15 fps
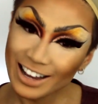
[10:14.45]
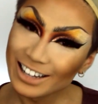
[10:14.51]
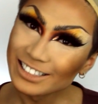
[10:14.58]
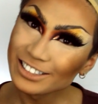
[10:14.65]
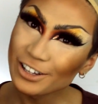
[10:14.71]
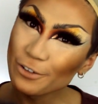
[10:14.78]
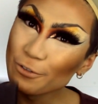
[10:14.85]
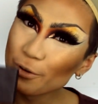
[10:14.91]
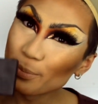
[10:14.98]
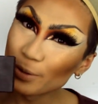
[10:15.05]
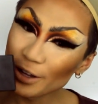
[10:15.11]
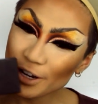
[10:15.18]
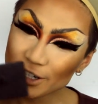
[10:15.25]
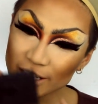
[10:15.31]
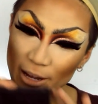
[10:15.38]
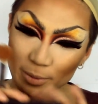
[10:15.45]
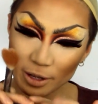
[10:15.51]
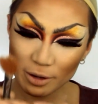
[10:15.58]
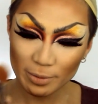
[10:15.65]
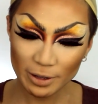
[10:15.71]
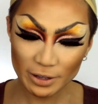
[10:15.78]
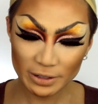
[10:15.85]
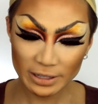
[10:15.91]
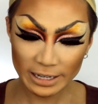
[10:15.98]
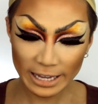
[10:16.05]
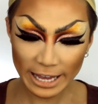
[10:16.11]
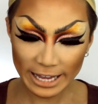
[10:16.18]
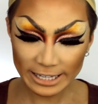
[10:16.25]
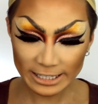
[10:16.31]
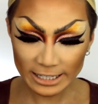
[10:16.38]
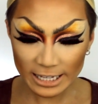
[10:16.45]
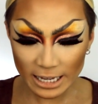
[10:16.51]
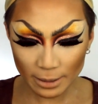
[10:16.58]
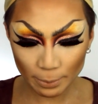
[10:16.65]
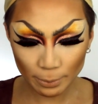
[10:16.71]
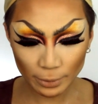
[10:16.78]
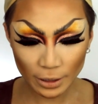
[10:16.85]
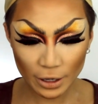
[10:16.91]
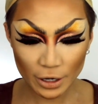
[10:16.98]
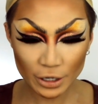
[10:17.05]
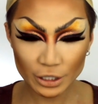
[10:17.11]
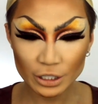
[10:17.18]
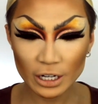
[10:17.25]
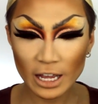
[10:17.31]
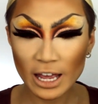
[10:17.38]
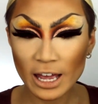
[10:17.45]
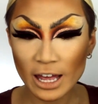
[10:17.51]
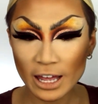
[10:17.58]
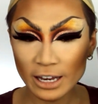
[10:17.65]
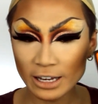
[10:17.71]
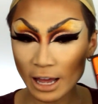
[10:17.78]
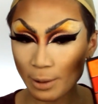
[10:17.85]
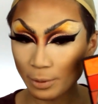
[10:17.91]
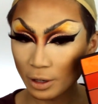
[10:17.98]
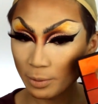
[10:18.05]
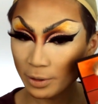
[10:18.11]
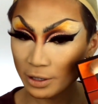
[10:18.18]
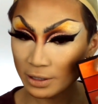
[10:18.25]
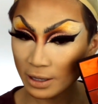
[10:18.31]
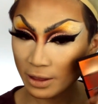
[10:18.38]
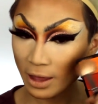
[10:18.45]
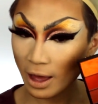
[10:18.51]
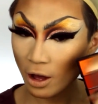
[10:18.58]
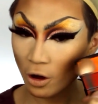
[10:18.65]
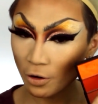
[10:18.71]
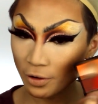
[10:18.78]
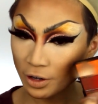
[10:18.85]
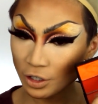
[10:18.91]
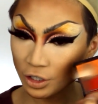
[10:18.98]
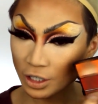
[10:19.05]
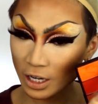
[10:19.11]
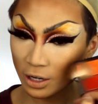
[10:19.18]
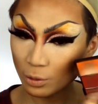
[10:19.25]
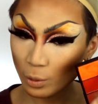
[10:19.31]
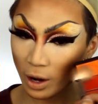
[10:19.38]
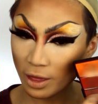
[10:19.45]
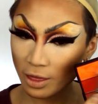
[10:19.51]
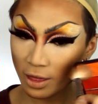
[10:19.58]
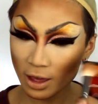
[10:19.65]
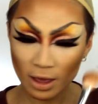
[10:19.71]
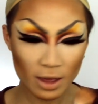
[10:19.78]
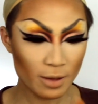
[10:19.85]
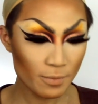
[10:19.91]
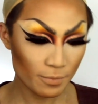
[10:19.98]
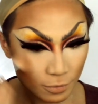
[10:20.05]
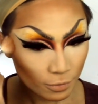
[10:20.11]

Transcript: So for blush, I'm gonna be using a Sleek blush, and I'm gonna be using that orange shade right there.